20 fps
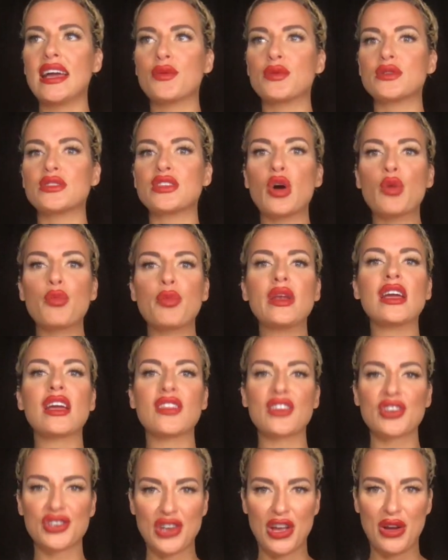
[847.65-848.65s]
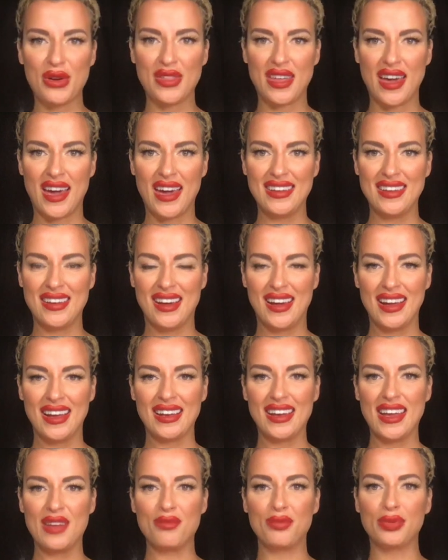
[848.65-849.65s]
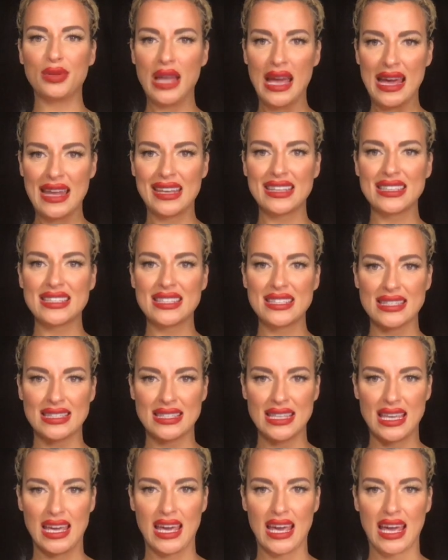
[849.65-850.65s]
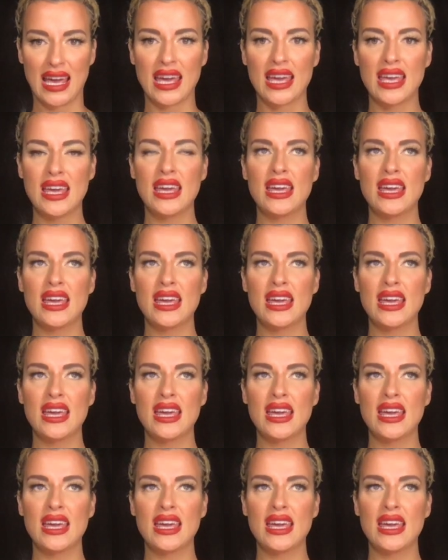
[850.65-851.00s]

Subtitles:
was opening the show that night and planning to sing